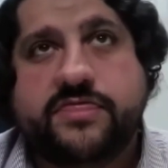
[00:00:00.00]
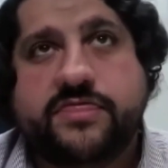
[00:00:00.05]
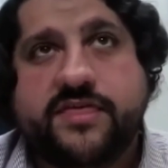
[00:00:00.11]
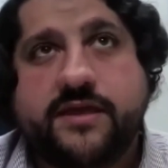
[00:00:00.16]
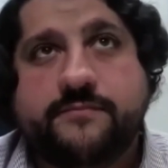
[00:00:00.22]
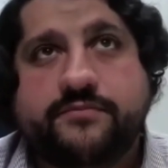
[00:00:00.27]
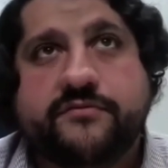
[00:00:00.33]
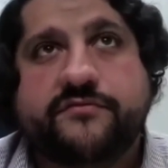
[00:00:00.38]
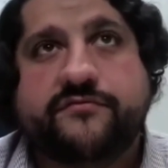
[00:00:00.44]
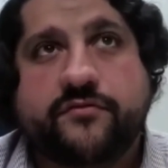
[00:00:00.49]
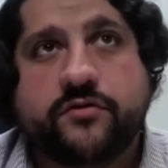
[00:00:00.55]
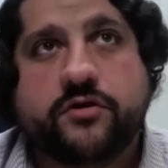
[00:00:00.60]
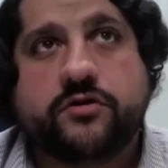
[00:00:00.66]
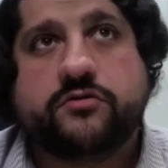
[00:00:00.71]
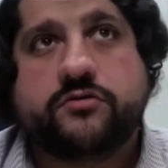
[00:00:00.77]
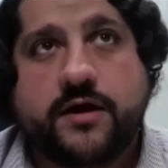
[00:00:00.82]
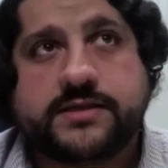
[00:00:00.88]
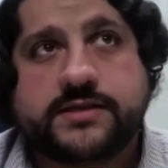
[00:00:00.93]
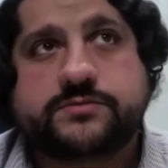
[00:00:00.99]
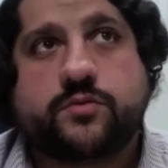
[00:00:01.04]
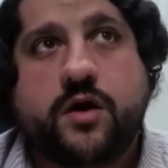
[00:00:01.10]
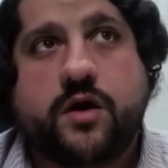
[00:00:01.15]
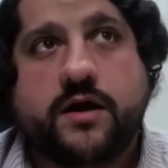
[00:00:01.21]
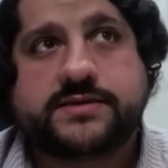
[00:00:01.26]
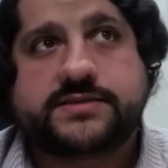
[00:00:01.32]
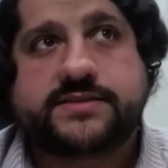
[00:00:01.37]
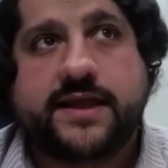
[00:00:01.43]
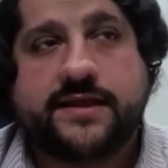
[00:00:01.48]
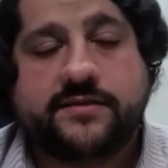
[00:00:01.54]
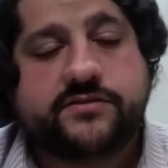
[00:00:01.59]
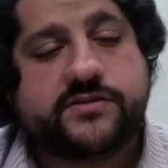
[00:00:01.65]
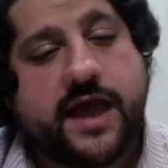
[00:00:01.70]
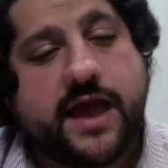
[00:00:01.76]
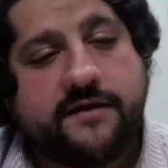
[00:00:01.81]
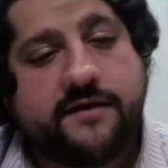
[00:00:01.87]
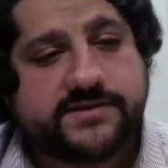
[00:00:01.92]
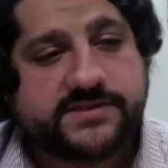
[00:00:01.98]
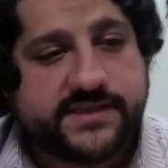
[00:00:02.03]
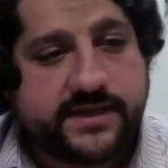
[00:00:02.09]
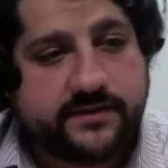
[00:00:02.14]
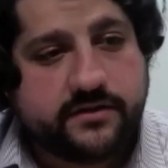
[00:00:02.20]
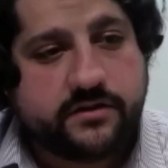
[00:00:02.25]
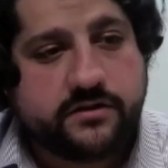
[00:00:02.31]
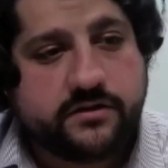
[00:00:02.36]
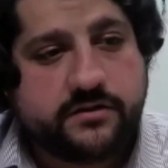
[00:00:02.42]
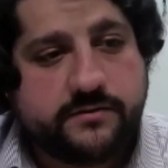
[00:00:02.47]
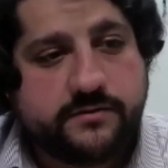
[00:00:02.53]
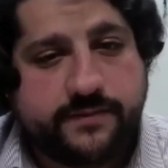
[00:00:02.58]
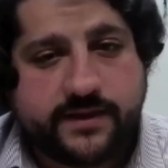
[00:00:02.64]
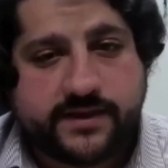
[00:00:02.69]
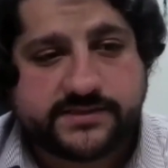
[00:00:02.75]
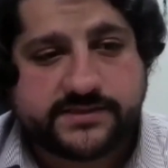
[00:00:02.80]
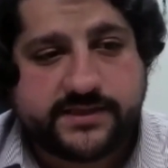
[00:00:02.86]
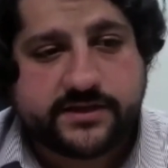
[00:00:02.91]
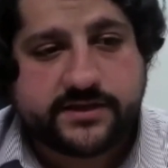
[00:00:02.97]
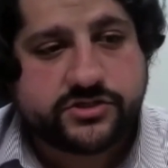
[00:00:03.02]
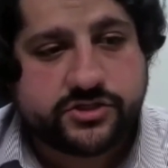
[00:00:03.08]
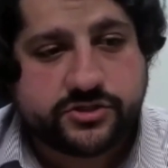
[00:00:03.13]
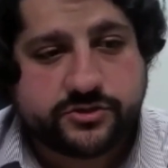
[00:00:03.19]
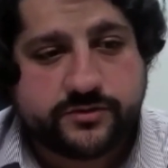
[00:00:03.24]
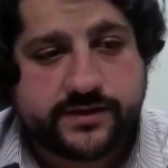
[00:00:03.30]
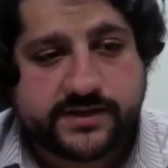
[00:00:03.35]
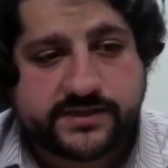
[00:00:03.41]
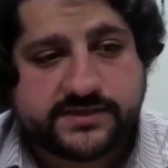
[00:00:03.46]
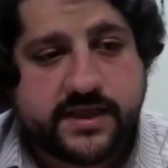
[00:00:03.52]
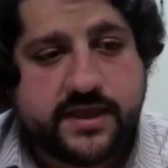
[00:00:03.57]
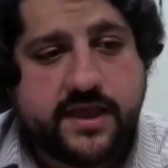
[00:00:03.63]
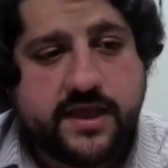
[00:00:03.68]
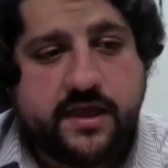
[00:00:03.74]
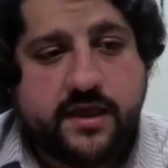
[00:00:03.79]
they prefer crosswalks that have a signal because the issue is